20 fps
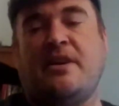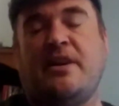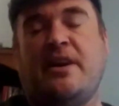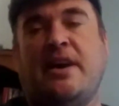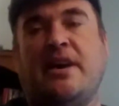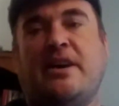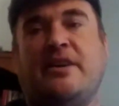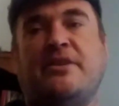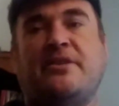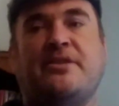
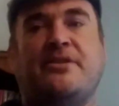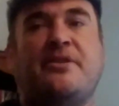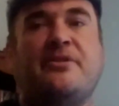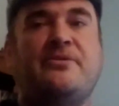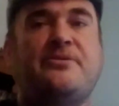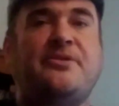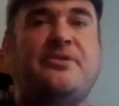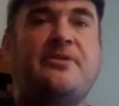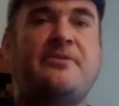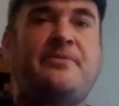And
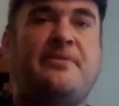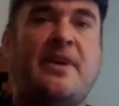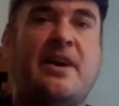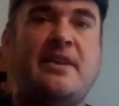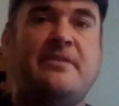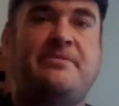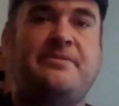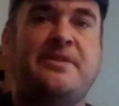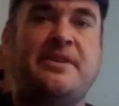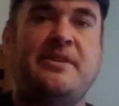those are
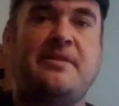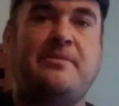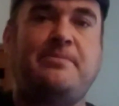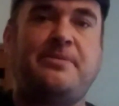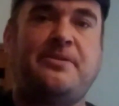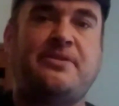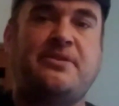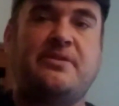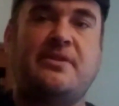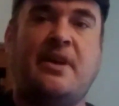5
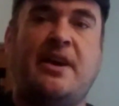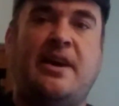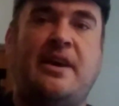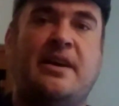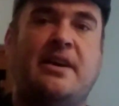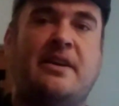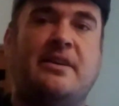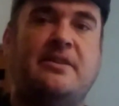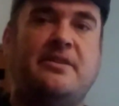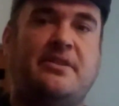tips,
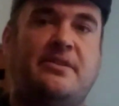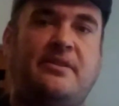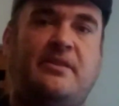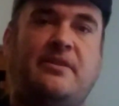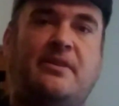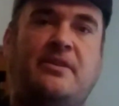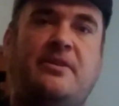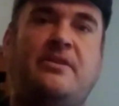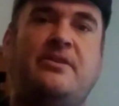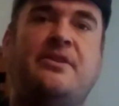and
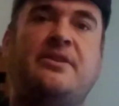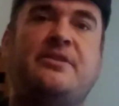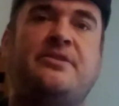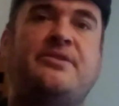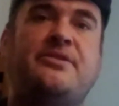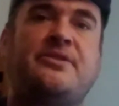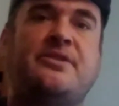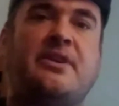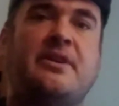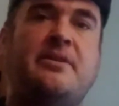this
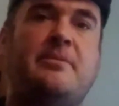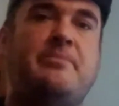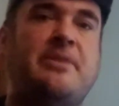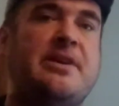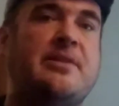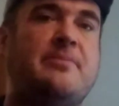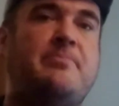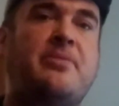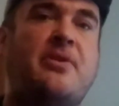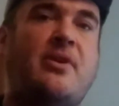is going to be
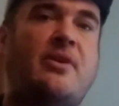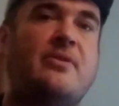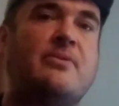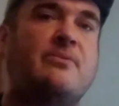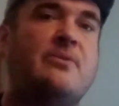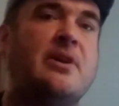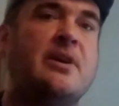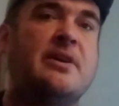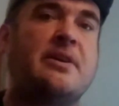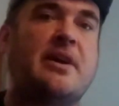a part
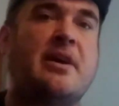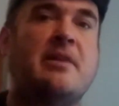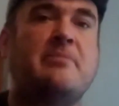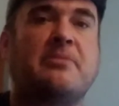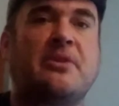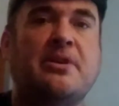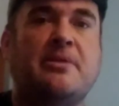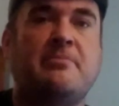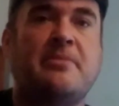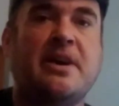1. I'm
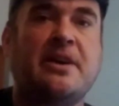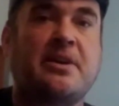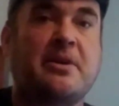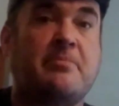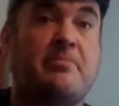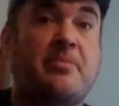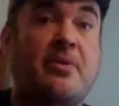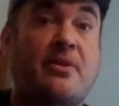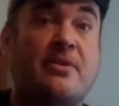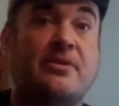going to make a
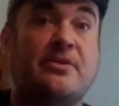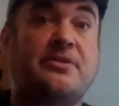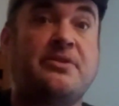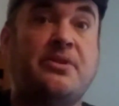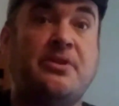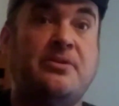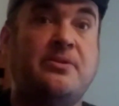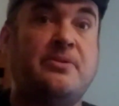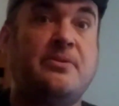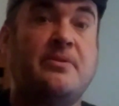part
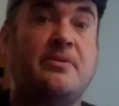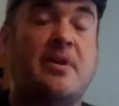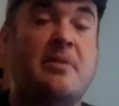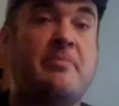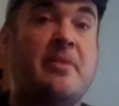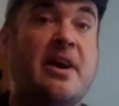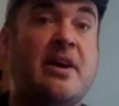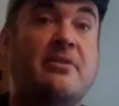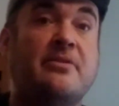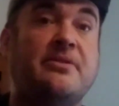2
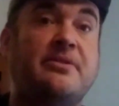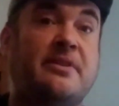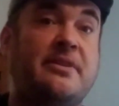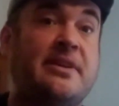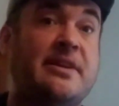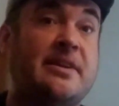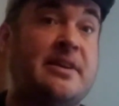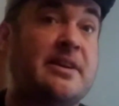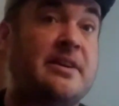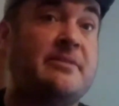about
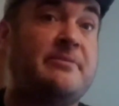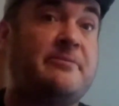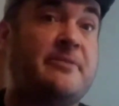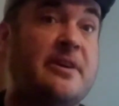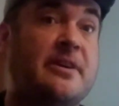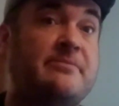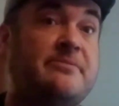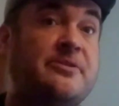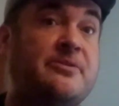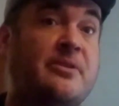getting a
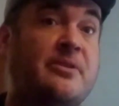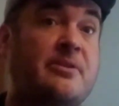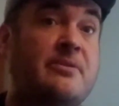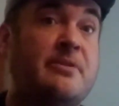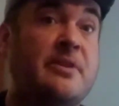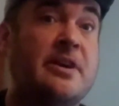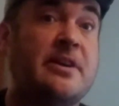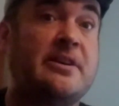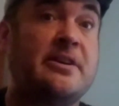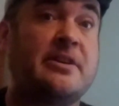5-star
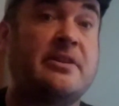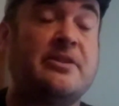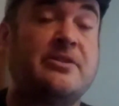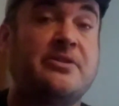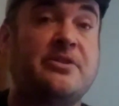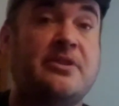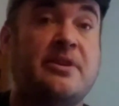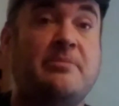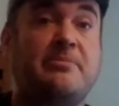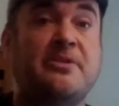rating on
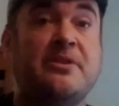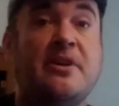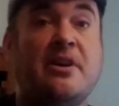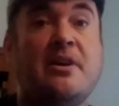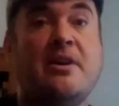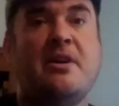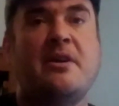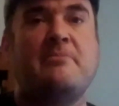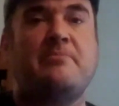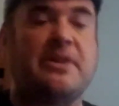Shipt,
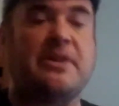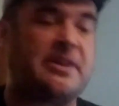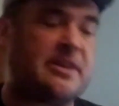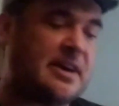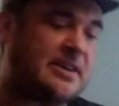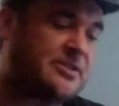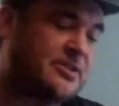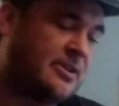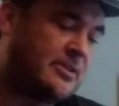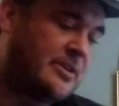but
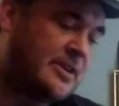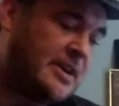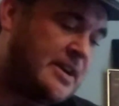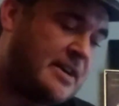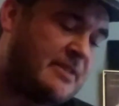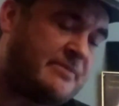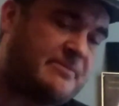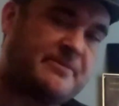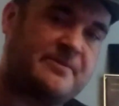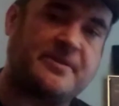that's all I
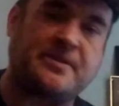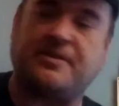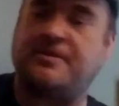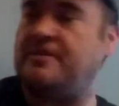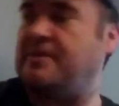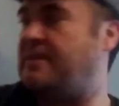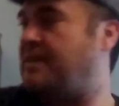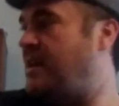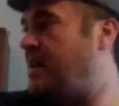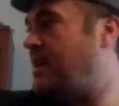have for you
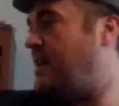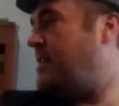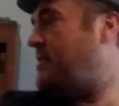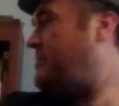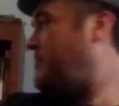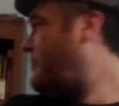today.